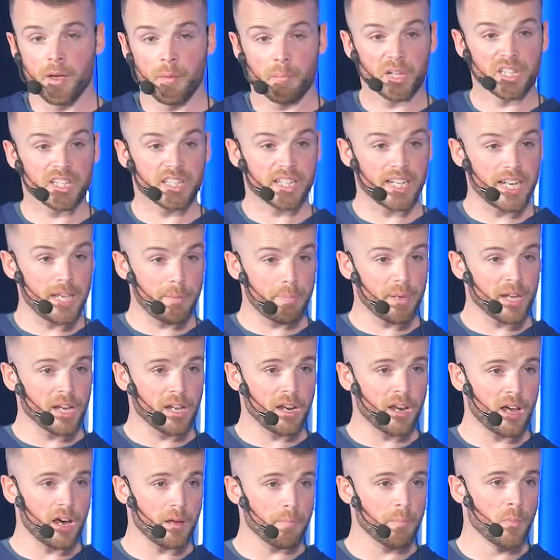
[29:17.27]
but sleeping a
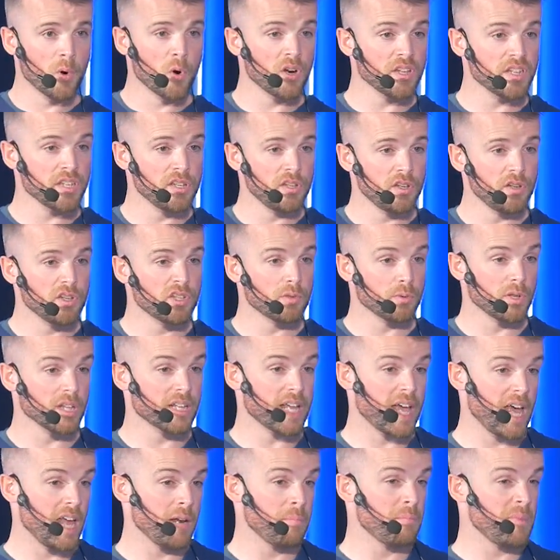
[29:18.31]
lot more than usual
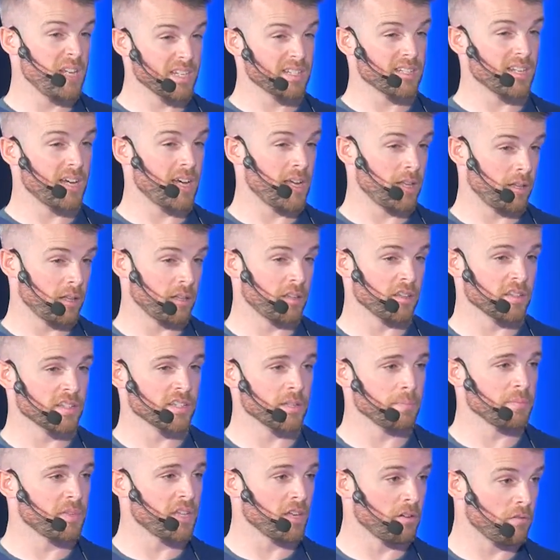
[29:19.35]
can be a sign that there's
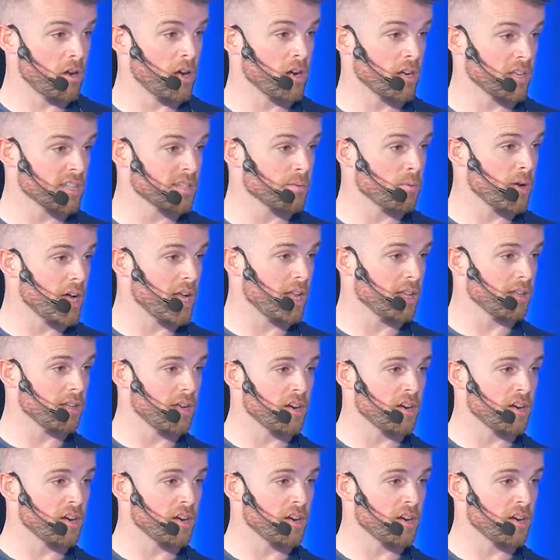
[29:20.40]
something wrong as well.